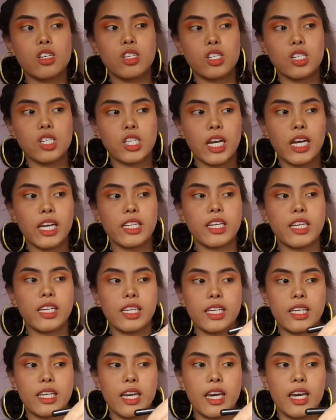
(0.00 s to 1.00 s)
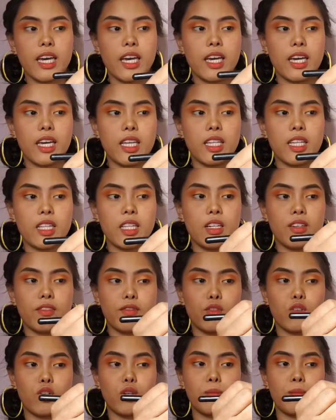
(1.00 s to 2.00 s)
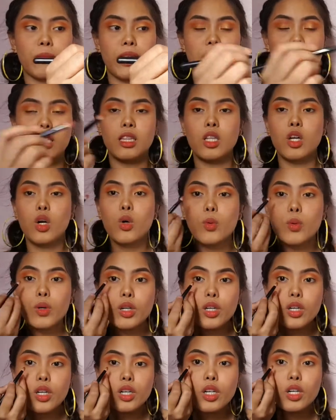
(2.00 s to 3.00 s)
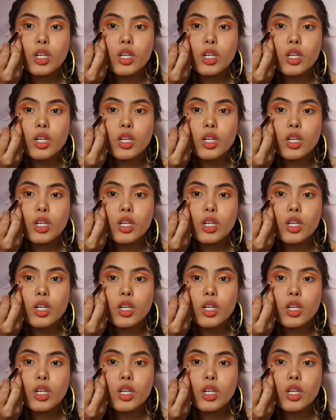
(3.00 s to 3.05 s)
shade again for my lower